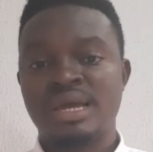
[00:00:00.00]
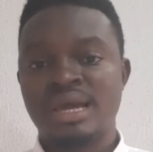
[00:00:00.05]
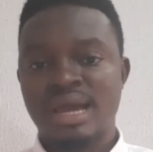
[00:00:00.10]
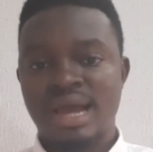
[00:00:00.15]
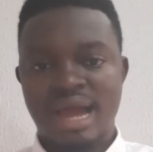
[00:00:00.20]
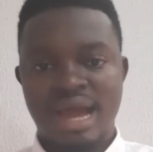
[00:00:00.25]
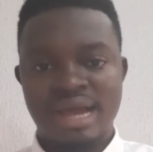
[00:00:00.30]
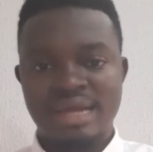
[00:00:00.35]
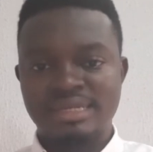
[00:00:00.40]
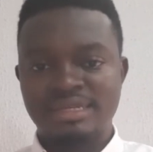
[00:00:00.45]

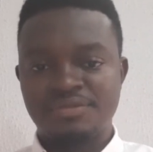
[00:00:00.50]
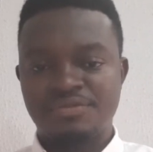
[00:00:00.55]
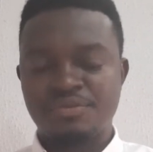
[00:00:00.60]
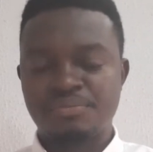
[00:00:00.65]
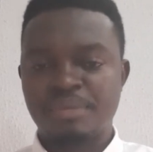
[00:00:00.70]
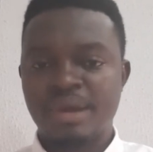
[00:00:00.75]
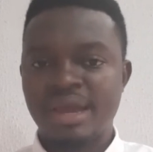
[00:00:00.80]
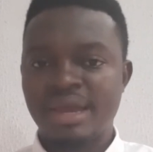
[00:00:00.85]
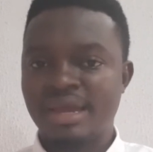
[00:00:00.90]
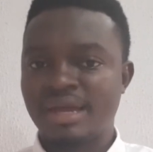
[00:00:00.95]
And if you
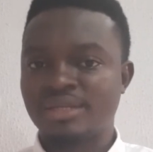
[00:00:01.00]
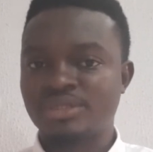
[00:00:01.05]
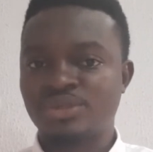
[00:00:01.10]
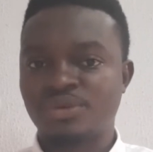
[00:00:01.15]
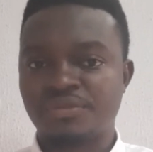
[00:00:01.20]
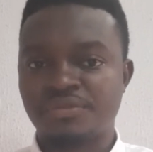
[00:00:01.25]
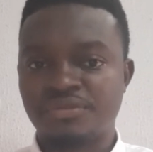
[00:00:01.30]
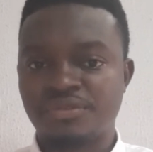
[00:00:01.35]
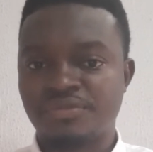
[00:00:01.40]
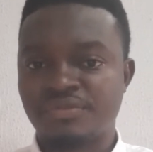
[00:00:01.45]
buy a house
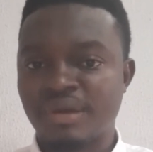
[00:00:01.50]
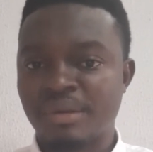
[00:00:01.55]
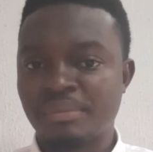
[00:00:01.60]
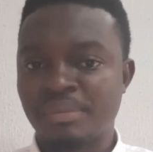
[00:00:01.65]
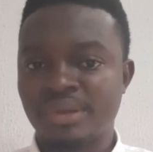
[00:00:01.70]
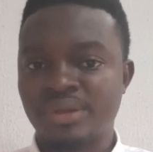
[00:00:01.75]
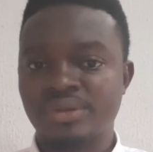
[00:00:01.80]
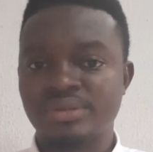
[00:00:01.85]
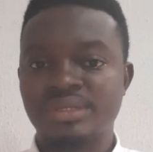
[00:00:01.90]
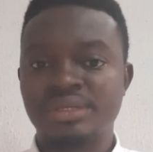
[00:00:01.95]
for 55
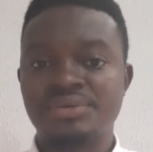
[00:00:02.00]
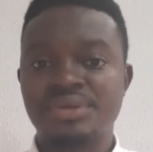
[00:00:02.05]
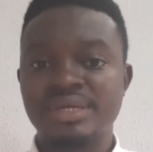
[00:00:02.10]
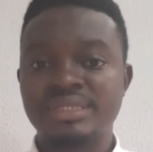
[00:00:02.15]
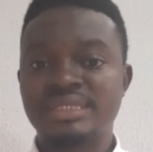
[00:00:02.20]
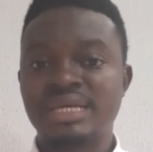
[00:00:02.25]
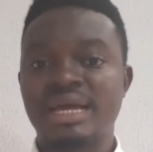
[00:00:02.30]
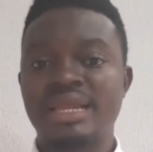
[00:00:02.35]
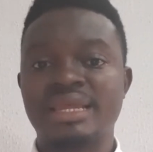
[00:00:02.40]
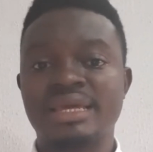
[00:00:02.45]
million, the
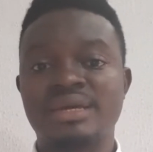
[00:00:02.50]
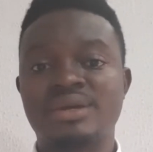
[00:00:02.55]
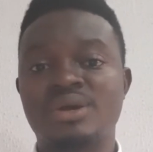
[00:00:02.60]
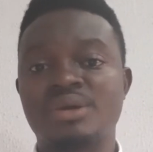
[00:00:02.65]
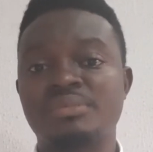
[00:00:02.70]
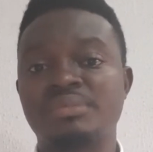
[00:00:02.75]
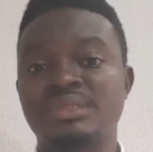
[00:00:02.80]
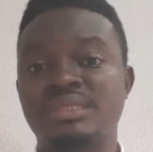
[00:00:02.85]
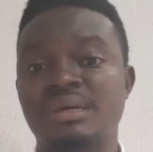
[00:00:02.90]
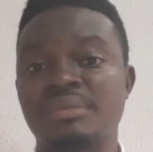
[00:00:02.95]
rental
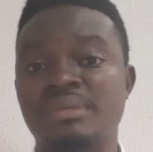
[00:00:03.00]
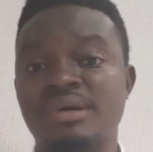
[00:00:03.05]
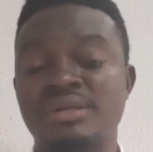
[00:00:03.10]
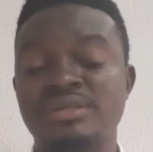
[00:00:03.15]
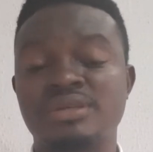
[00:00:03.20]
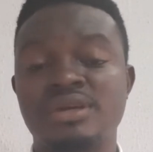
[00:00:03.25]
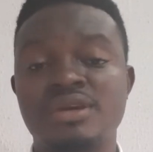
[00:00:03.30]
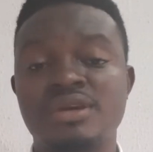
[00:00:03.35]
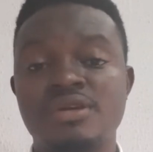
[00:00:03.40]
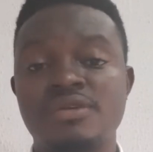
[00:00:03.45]
income is
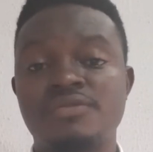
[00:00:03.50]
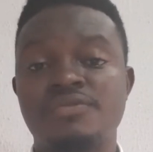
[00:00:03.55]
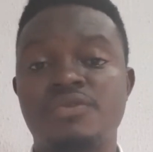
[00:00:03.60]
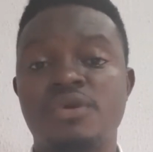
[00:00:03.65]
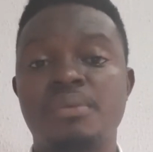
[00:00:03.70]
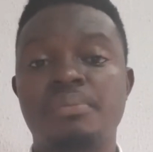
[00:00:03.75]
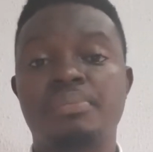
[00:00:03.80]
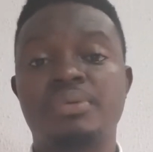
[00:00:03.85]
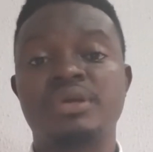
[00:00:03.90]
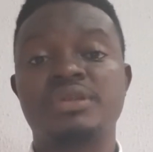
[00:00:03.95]
about
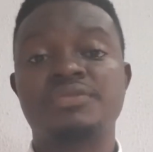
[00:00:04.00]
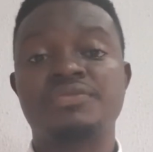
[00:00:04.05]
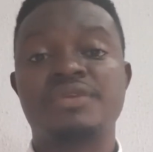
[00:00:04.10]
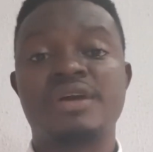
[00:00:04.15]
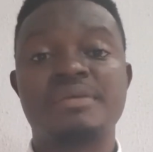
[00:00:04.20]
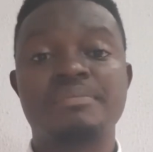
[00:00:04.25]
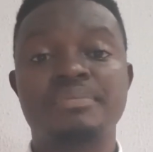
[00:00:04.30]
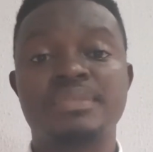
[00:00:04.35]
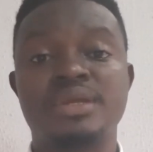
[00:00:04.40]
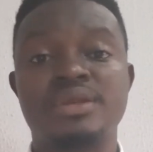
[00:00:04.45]

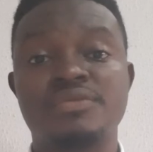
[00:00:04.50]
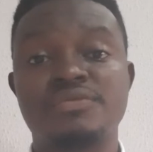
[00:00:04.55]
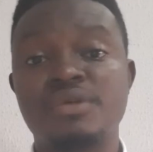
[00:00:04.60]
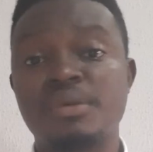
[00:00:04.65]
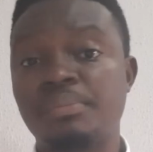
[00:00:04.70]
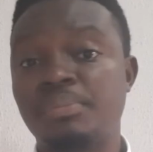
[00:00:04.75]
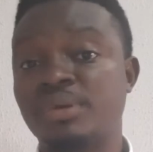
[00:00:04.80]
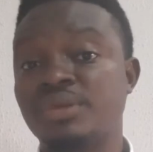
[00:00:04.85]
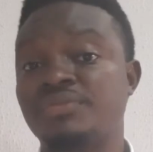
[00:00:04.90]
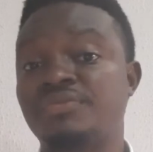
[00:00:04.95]
4.5 million.
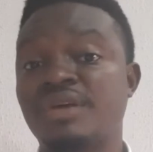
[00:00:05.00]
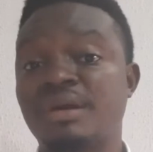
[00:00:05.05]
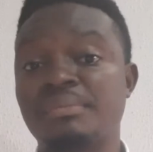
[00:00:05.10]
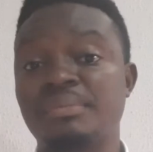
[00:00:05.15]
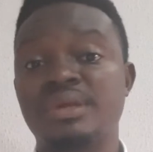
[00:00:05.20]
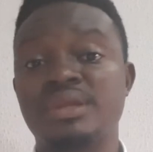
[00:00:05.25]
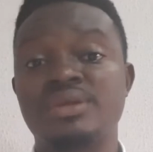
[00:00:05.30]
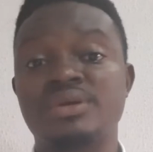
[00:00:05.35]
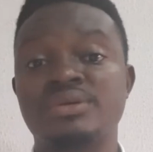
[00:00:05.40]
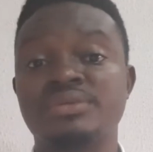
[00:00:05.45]
4.5
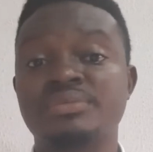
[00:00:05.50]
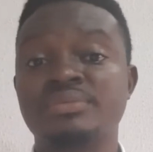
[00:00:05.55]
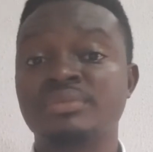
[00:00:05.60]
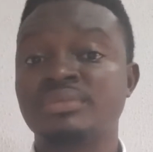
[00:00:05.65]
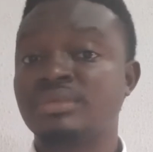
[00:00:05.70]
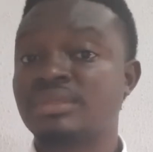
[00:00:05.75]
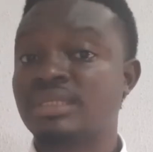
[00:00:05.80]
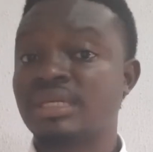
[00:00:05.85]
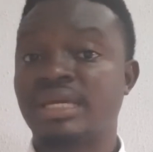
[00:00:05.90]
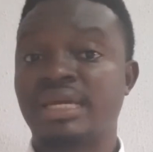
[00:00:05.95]
million
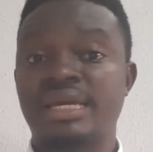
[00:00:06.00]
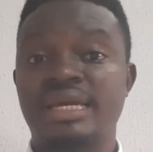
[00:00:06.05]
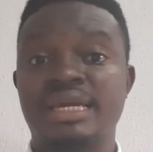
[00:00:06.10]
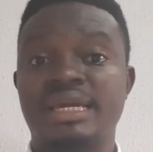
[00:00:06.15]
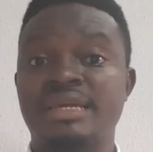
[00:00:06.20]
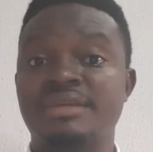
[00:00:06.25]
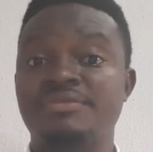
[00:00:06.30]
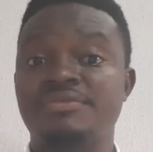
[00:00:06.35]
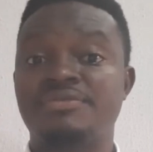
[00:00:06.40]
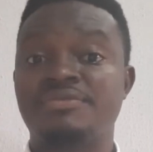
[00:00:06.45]

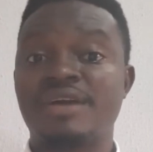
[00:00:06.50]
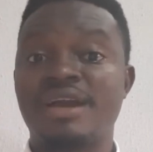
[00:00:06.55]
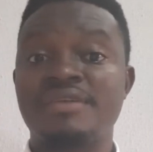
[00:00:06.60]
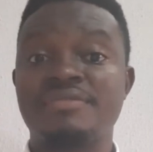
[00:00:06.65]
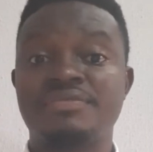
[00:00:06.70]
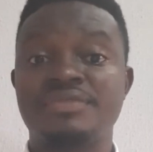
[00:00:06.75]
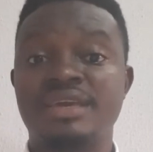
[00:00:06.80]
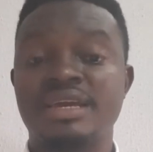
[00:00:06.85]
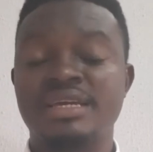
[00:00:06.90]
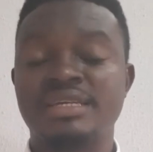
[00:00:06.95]
in
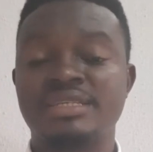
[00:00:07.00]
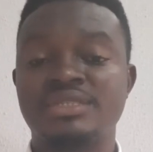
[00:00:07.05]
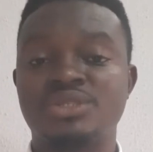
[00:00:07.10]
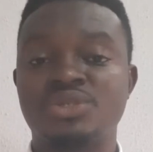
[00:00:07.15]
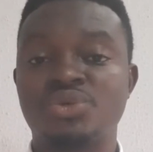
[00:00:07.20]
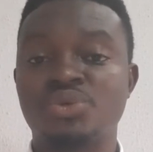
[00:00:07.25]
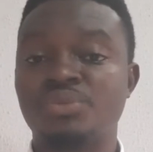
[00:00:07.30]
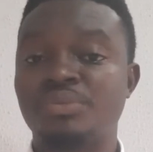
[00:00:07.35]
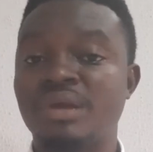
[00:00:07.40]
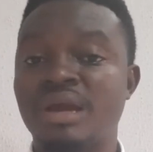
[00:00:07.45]
5 years,
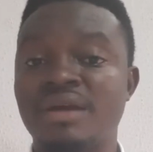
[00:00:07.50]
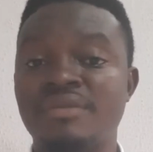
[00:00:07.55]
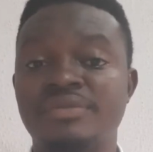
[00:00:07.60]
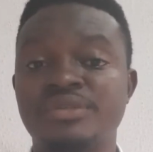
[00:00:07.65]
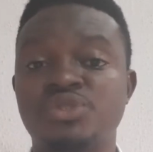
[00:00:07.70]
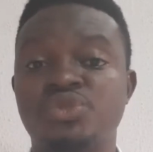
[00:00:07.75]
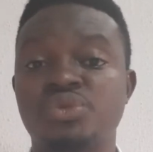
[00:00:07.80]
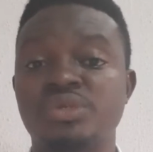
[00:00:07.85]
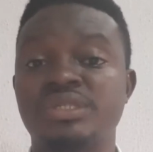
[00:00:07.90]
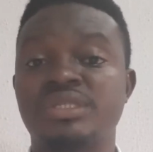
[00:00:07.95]
you will be
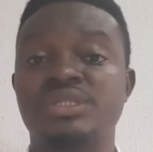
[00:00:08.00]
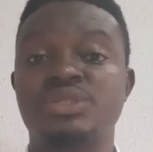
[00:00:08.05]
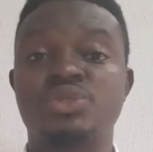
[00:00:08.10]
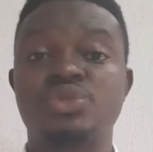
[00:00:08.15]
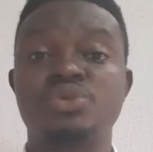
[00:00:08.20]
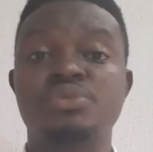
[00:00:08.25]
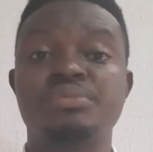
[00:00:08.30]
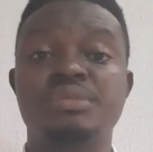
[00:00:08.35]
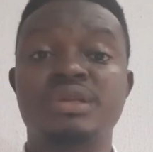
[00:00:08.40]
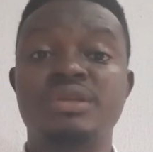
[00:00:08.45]
having
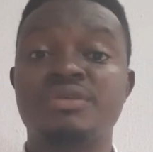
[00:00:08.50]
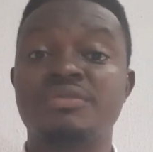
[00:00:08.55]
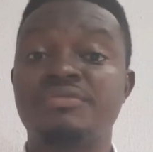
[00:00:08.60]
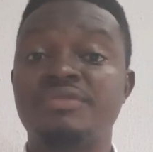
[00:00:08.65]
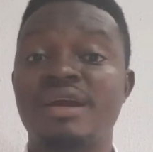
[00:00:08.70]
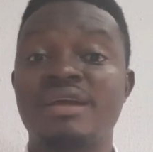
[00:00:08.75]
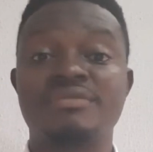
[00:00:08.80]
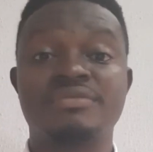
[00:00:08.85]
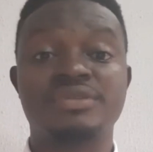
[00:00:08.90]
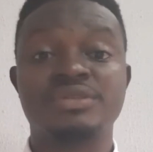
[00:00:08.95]

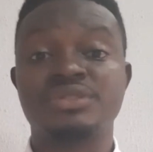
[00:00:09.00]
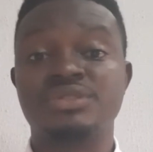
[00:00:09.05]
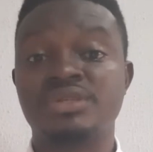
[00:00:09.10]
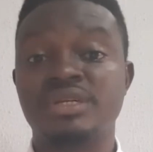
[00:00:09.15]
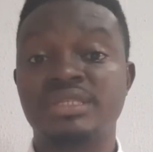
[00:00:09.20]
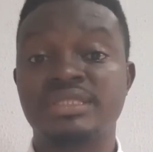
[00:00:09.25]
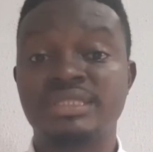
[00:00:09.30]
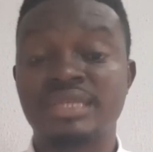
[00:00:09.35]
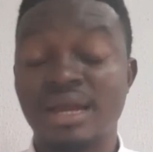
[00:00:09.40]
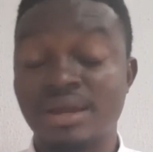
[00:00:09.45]

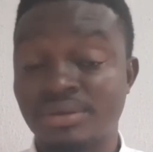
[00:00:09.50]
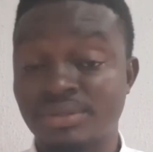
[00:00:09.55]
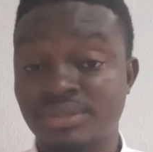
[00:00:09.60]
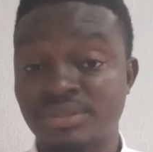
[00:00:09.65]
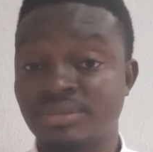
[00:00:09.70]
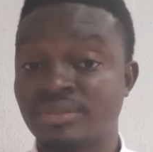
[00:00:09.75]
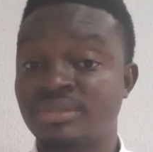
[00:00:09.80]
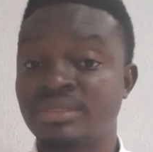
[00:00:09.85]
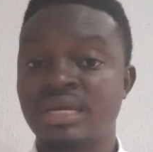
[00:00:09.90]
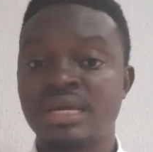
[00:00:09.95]

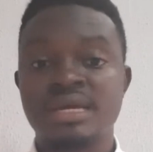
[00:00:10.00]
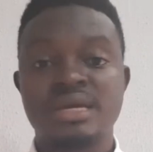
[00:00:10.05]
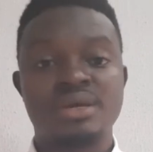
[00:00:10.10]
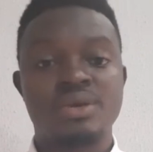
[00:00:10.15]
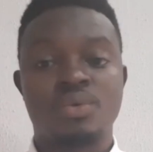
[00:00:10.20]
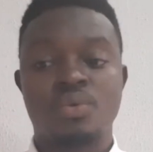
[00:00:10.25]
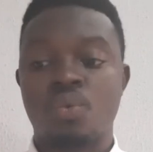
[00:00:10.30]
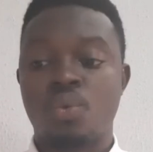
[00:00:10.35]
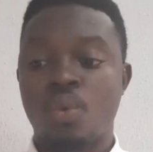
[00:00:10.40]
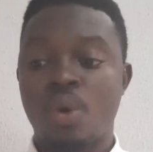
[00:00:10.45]
22,500,000.
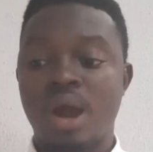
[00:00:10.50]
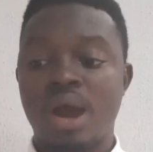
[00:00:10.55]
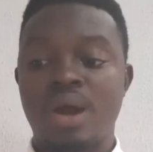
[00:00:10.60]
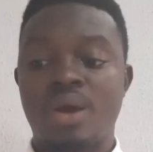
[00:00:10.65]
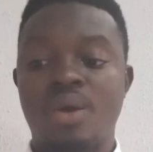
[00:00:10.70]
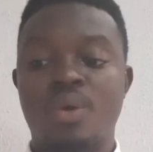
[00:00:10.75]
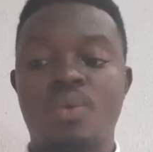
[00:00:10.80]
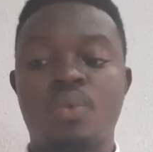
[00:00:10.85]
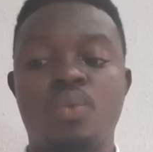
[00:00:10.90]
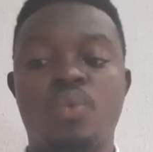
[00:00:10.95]

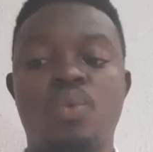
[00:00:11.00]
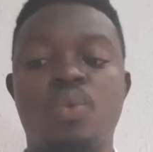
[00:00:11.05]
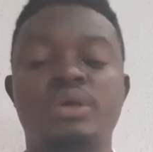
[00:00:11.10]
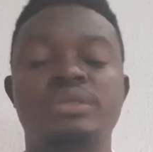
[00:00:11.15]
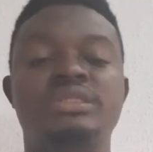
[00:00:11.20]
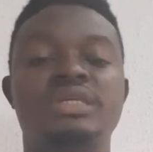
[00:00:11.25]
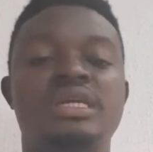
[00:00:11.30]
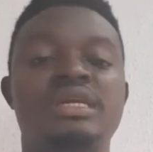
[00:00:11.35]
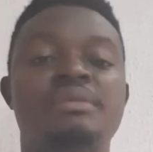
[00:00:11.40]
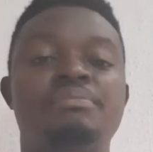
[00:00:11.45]
Wow,
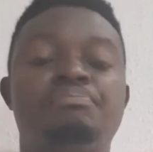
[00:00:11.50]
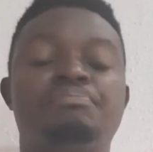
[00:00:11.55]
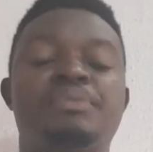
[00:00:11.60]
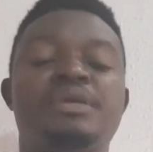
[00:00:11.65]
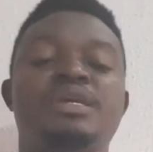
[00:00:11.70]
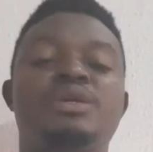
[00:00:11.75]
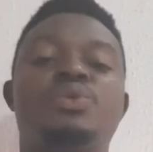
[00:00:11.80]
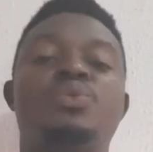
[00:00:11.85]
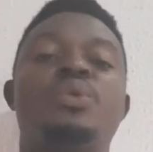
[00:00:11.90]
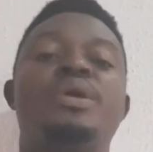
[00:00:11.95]
what a
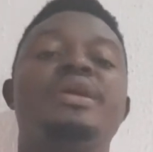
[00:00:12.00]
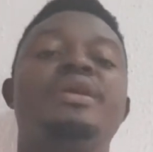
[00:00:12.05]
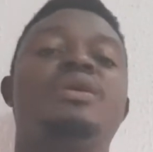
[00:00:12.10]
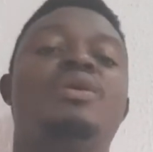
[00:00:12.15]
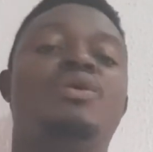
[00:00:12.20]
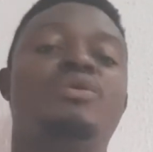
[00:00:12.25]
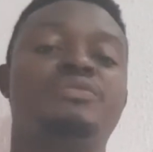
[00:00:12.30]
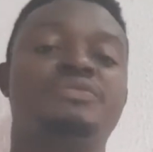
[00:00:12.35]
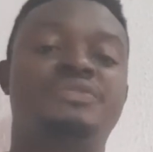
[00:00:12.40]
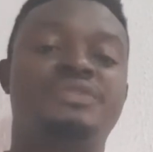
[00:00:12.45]
big
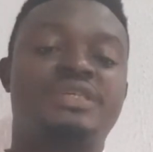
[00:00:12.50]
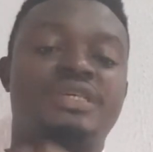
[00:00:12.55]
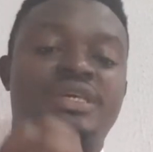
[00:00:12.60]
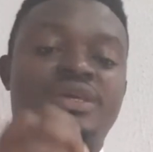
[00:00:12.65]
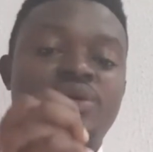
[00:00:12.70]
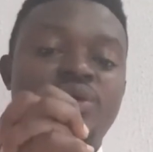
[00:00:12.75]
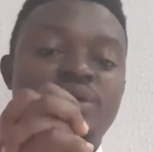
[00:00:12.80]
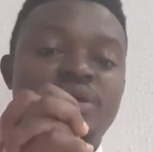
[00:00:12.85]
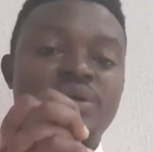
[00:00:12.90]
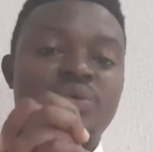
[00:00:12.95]
way of
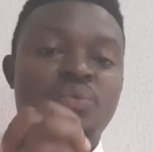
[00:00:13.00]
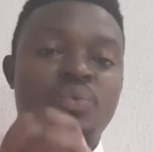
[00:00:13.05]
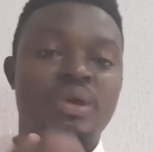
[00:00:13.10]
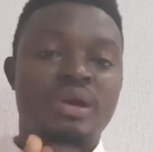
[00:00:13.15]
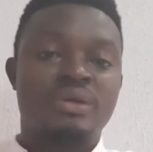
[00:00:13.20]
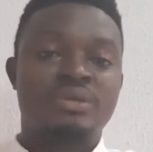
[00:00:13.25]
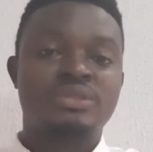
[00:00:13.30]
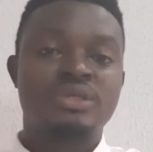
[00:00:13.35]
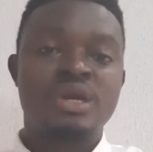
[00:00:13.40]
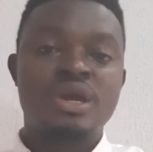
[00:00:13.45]
securing
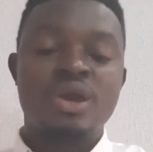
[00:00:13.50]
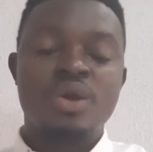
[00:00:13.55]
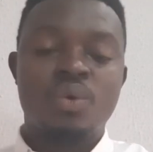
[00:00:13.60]
wealth!